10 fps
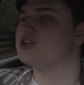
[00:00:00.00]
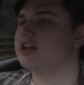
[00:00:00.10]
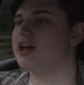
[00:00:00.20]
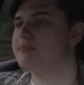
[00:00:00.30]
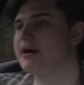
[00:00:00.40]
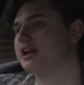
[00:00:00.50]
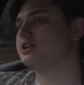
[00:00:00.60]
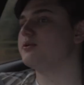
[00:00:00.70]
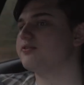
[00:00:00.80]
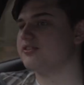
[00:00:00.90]
you can get Bang &
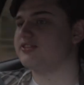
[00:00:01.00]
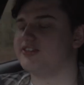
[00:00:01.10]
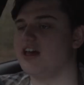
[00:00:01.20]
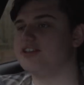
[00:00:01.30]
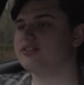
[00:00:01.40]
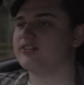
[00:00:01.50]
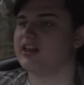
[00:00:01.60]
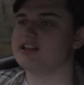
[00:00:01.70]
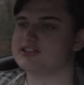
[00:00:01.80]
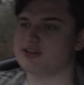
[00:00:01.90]
Olufsen sets
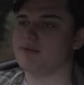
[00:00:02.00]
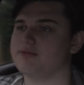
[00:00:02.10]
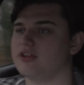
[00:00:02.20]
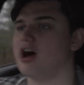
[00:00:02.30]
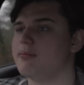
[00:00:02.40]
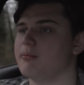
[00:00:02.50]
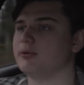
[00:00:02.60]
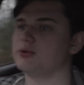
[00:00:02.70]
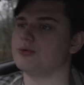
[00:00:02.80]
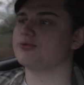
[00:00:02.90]
in some of the upper
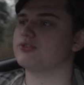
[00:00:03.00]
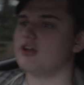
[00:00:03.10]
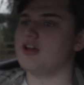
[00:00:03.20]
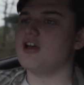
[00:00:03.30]
models,